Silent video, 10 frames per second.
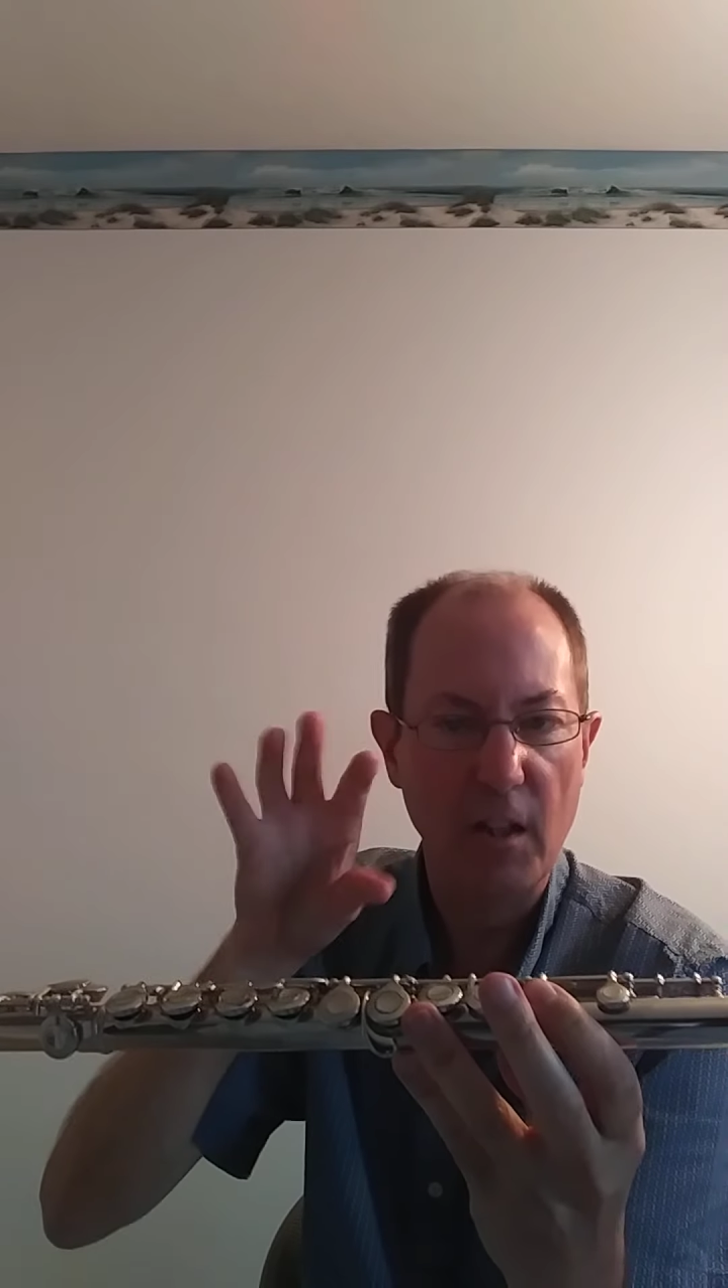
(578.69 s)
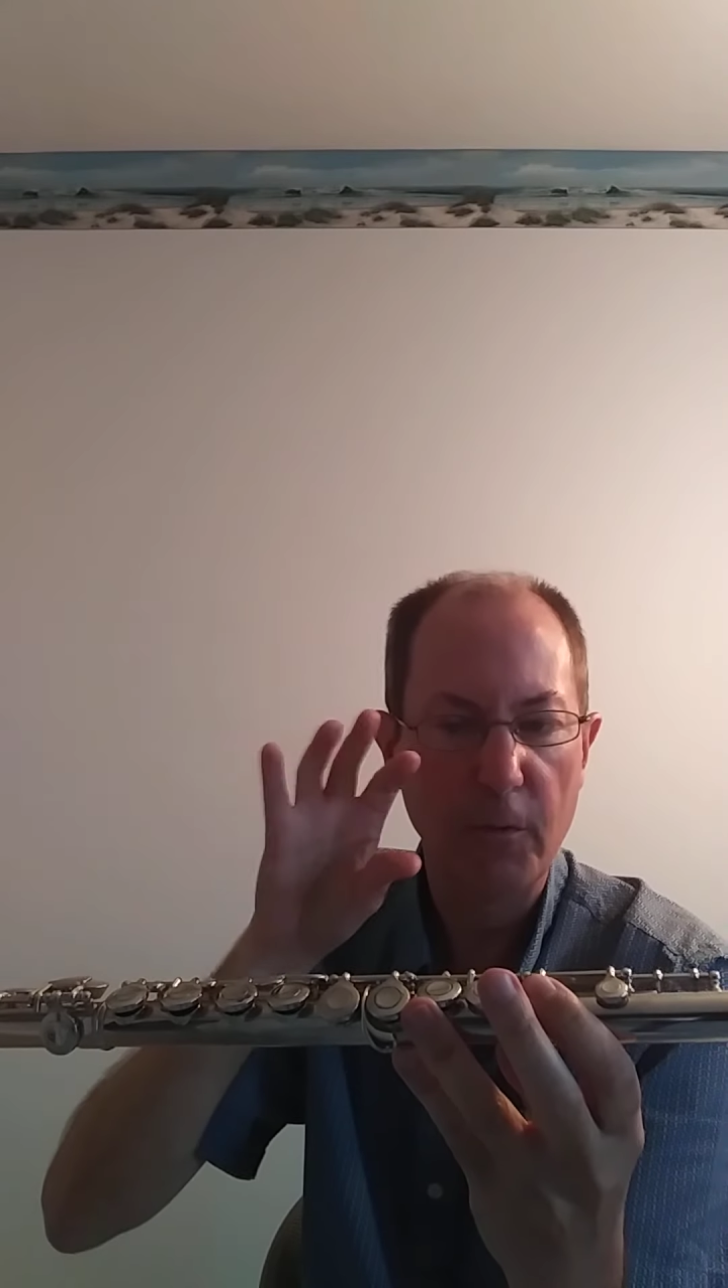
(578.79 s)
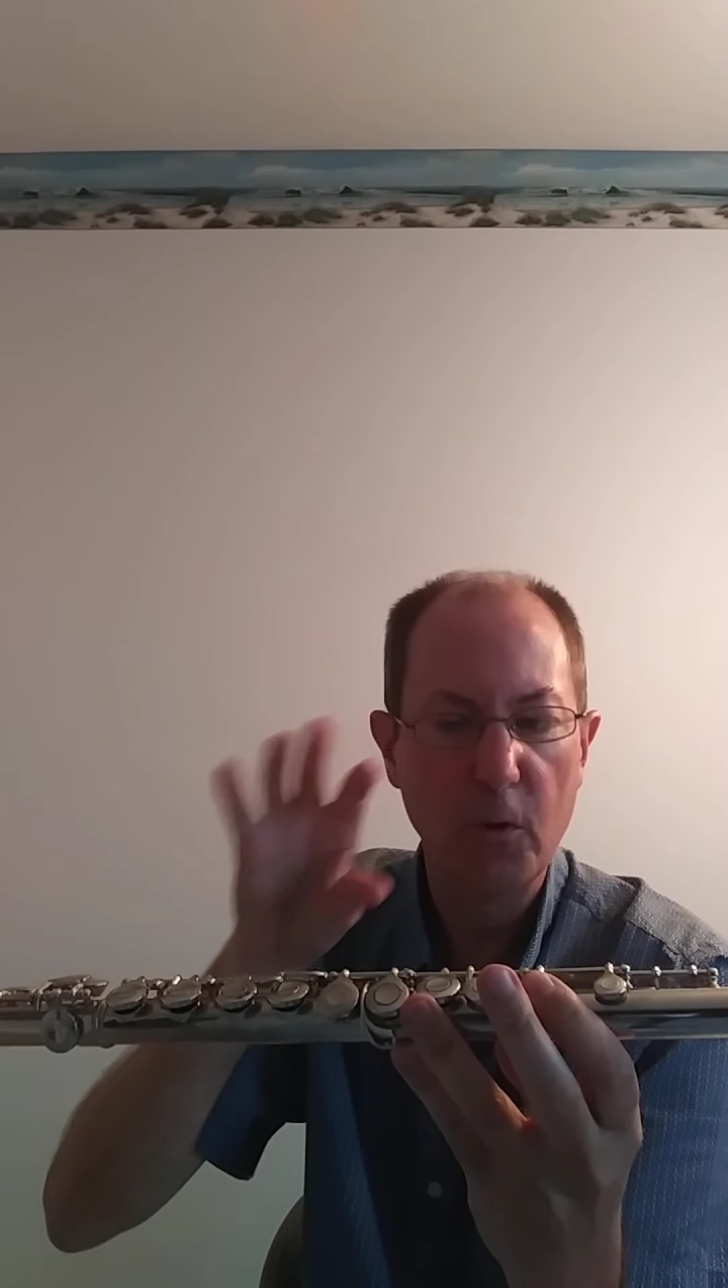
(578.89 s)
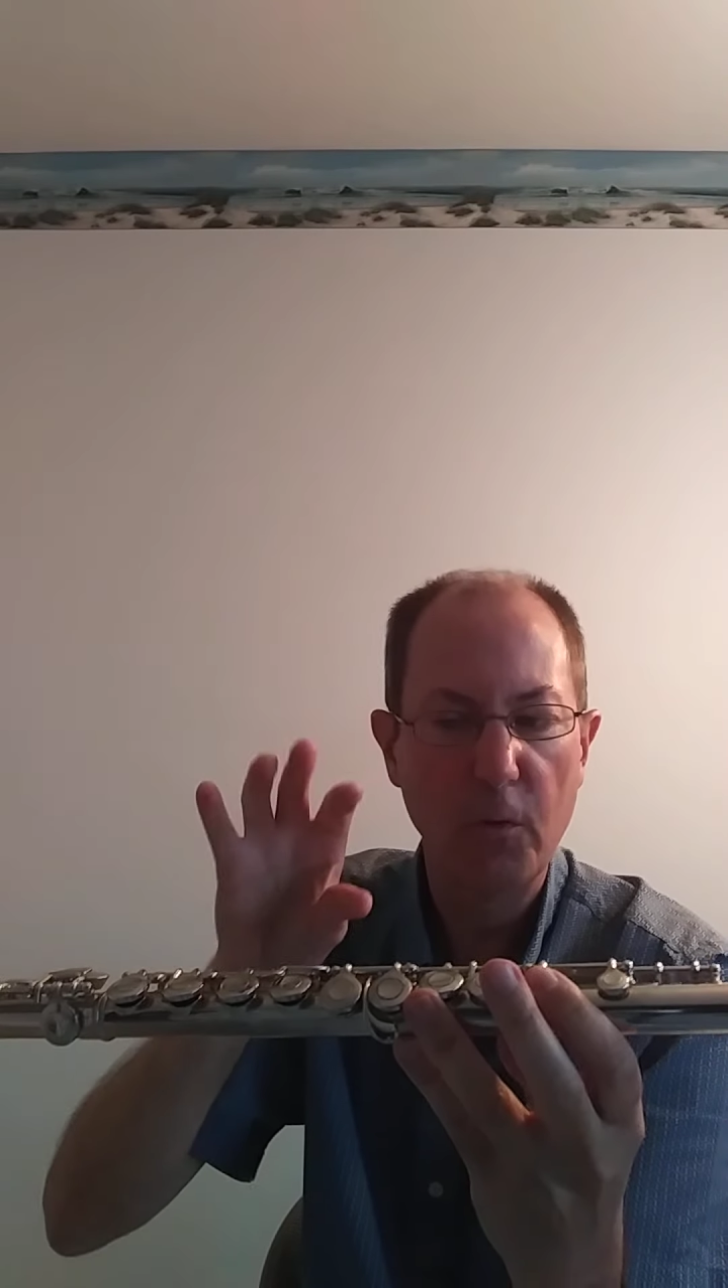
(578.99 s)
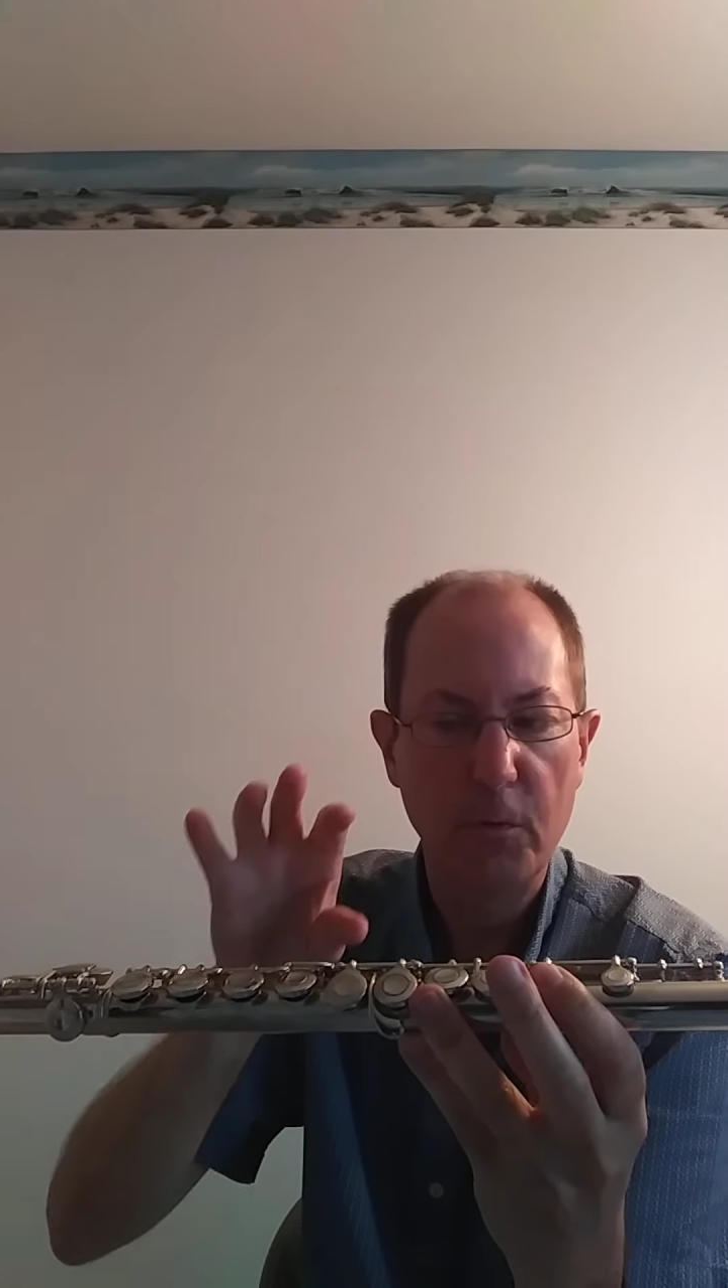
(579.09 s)
the
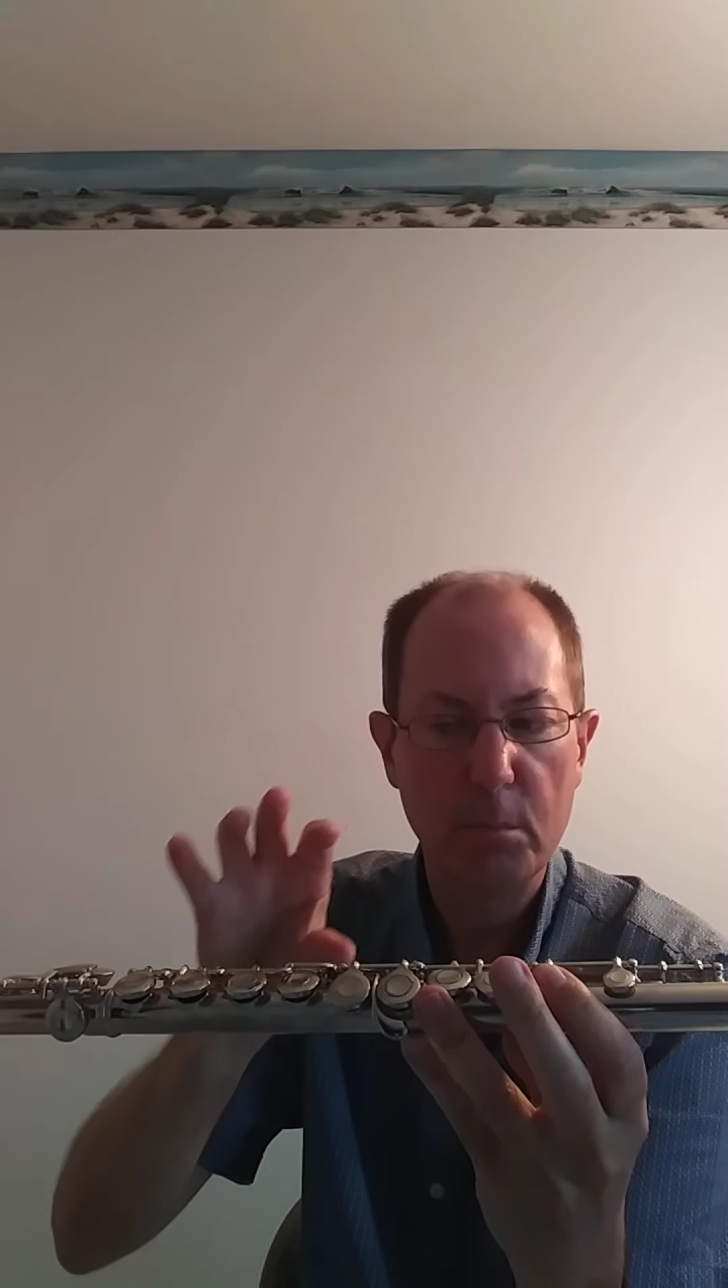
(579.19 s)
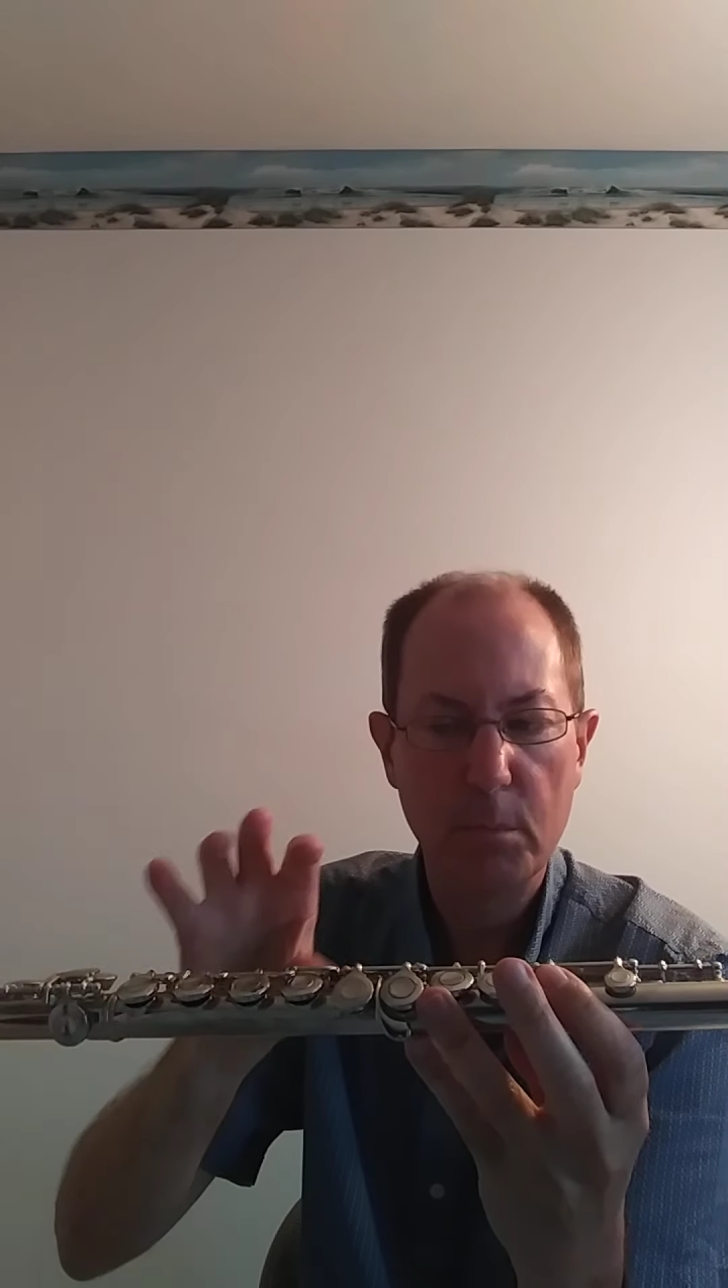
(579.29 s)
flute